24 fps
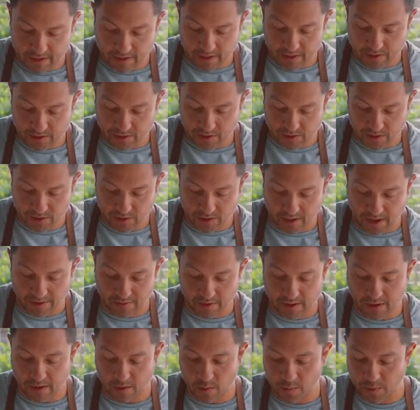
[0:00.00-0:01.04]
this
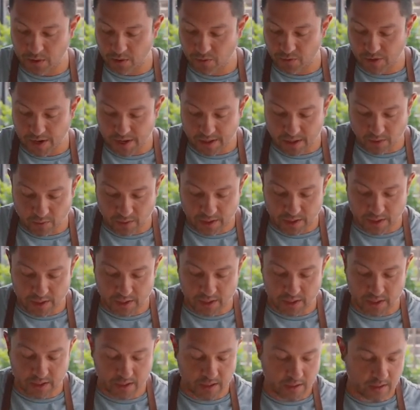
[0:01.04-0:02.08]
avocado puree that we
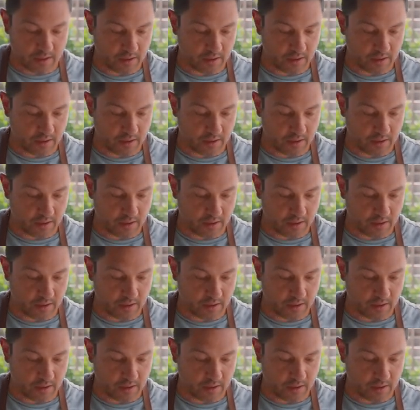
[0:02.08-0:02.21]
did.